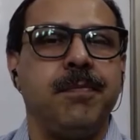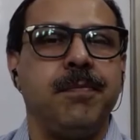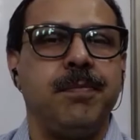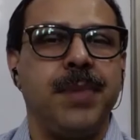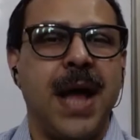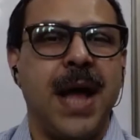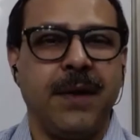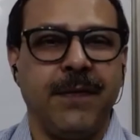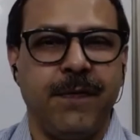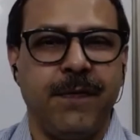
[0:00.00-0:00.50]

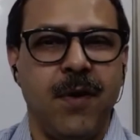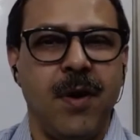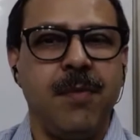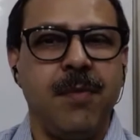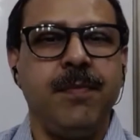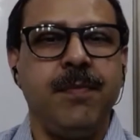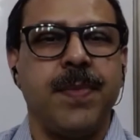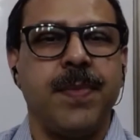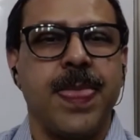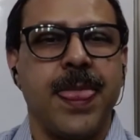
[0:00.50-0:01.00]

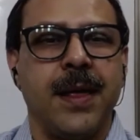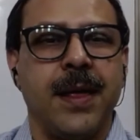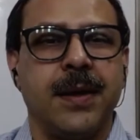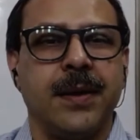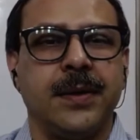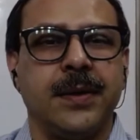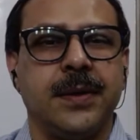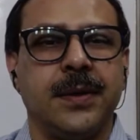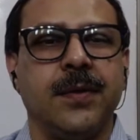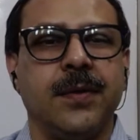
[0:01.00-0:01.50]
platform
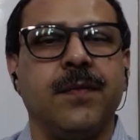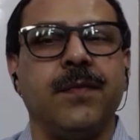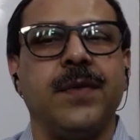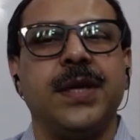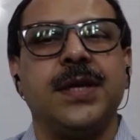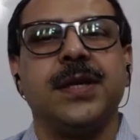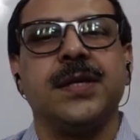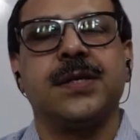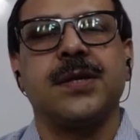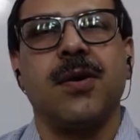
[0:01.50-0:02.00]

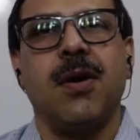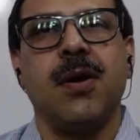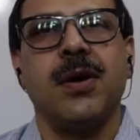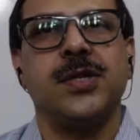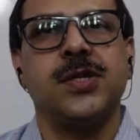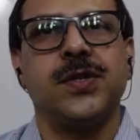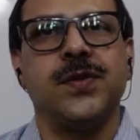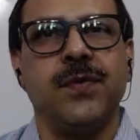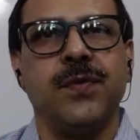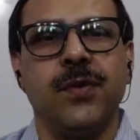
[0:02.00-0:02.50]
which is called
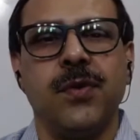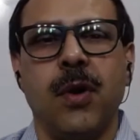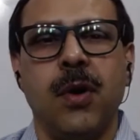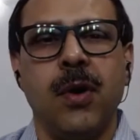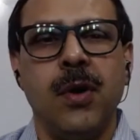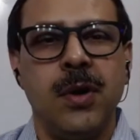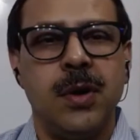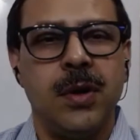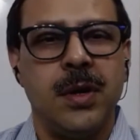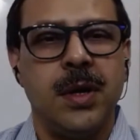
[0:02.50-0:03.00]
Sugo,